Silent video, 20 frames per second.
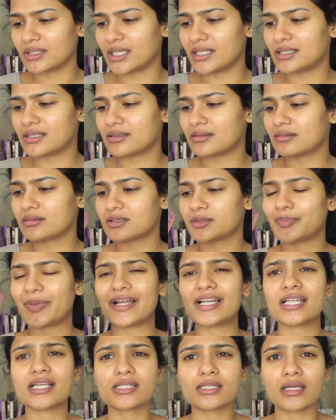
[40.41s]
It's
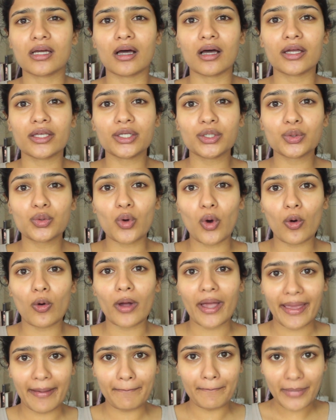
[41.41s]
spelled as
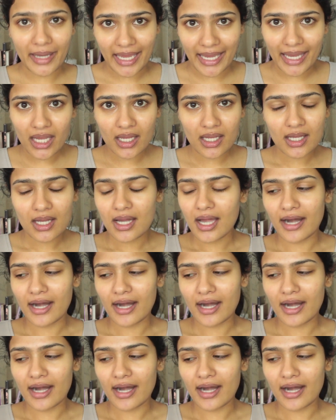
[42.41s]
UOMA.